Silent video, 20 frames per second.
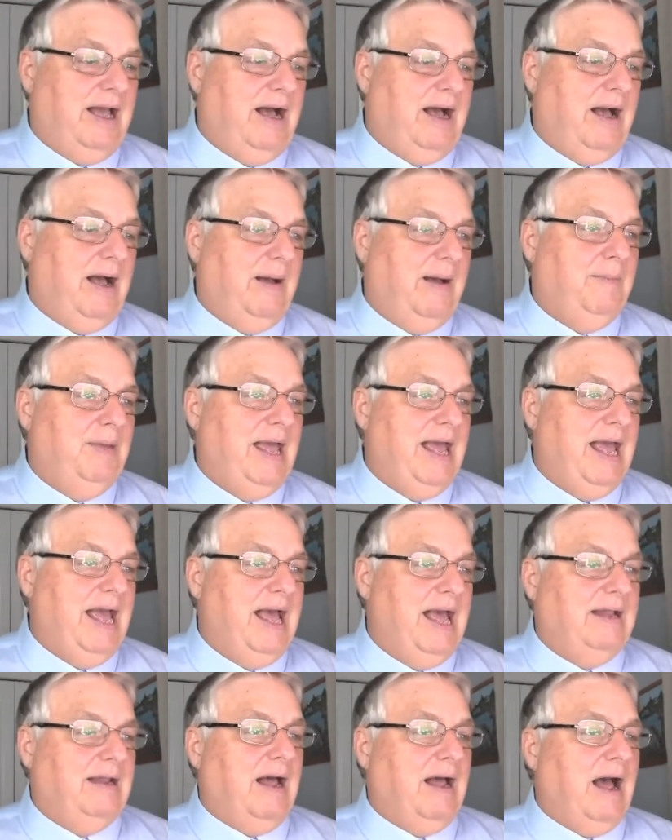
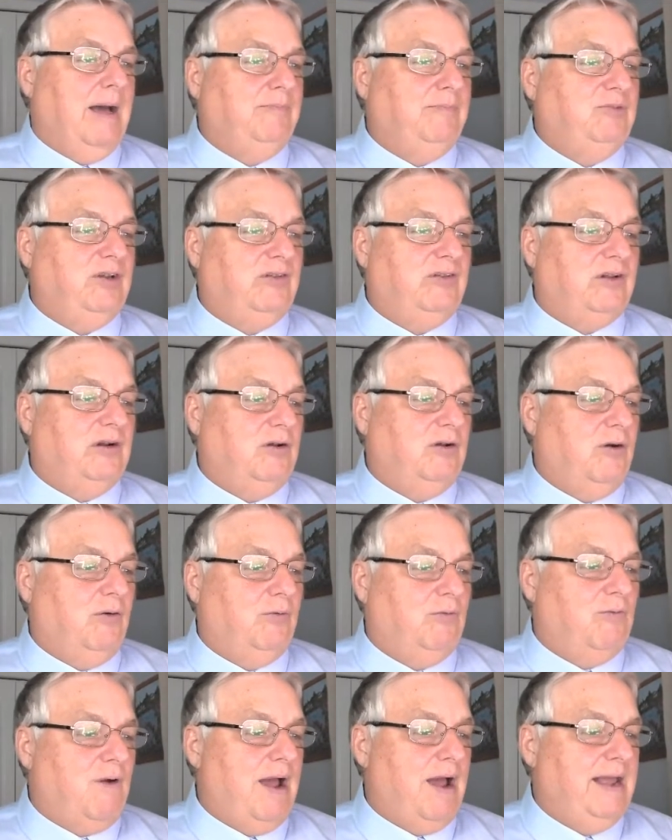And I'm just going to
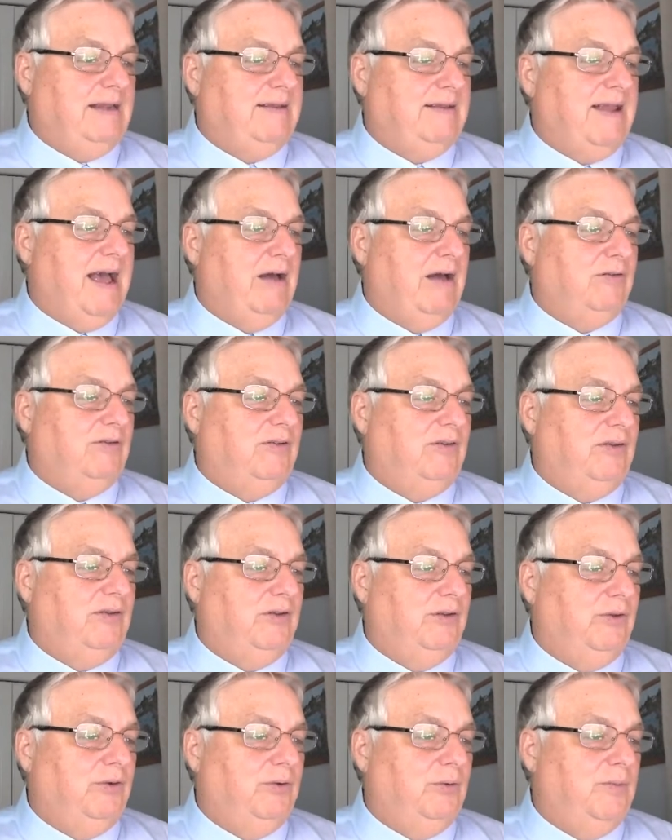go right down
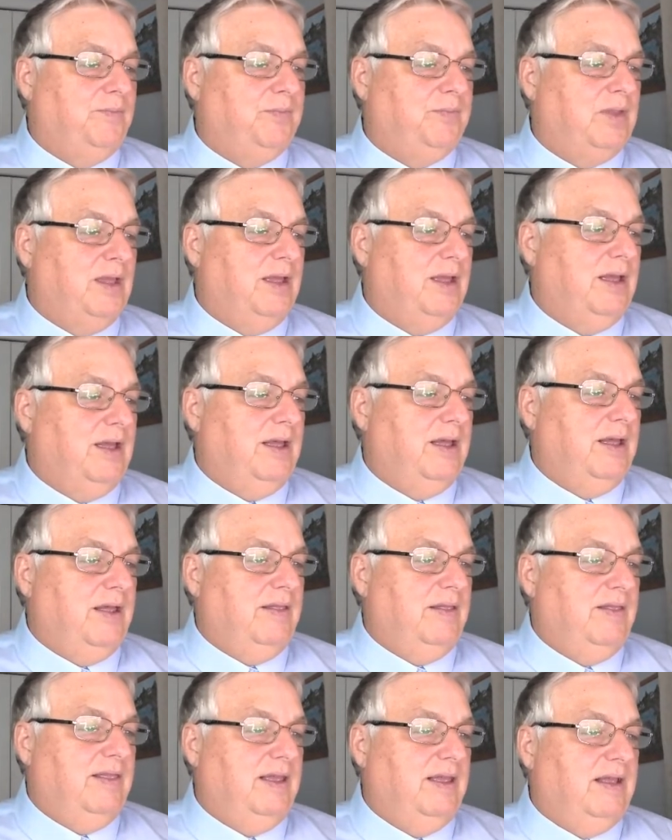to
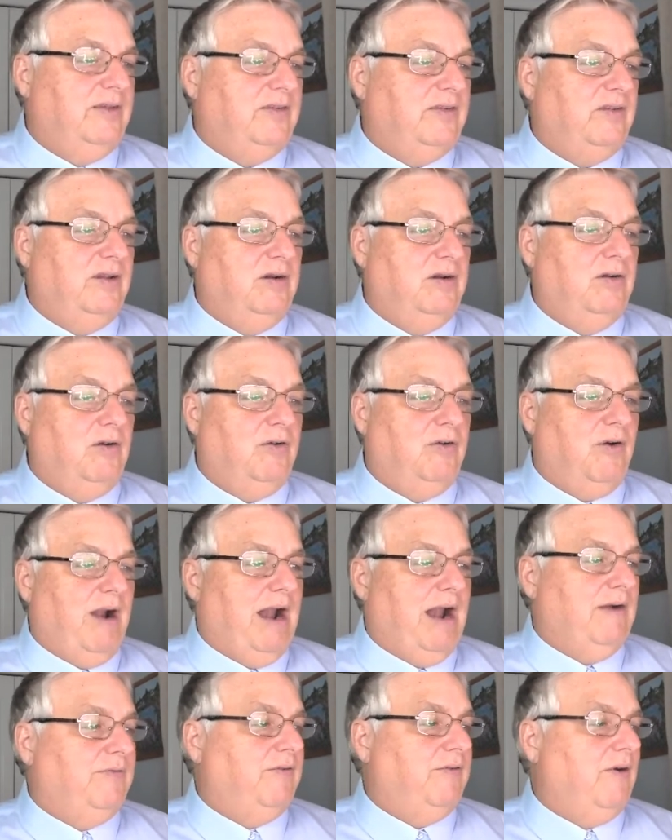this little
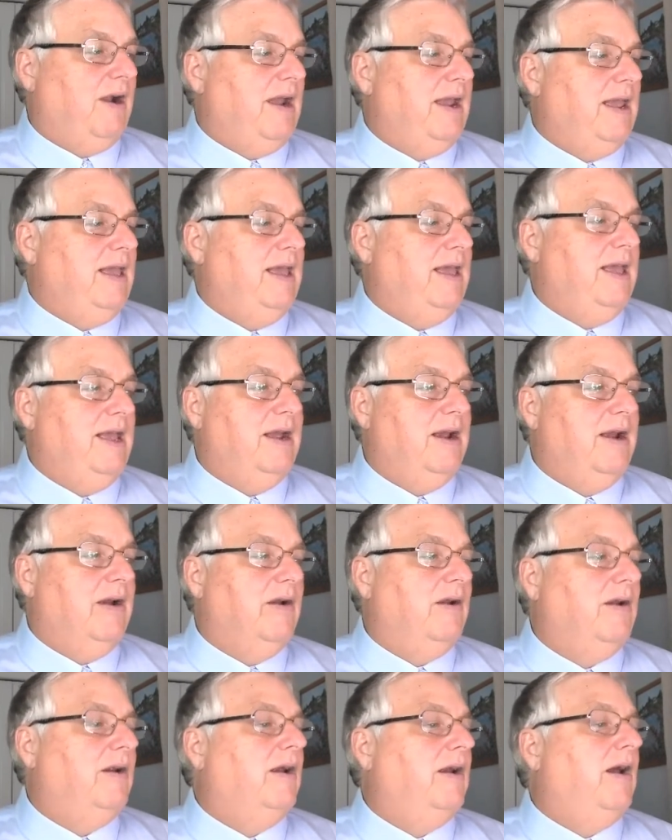graph right
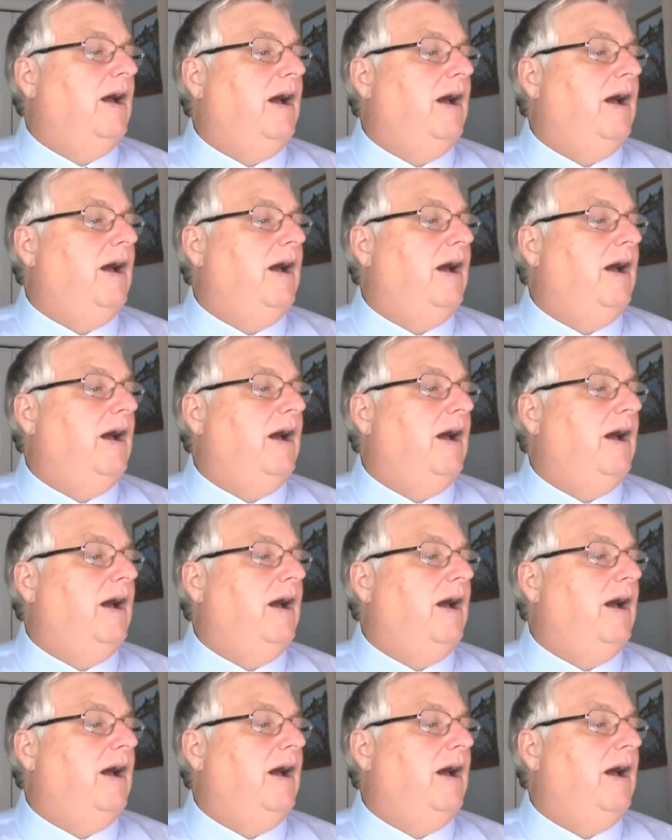here.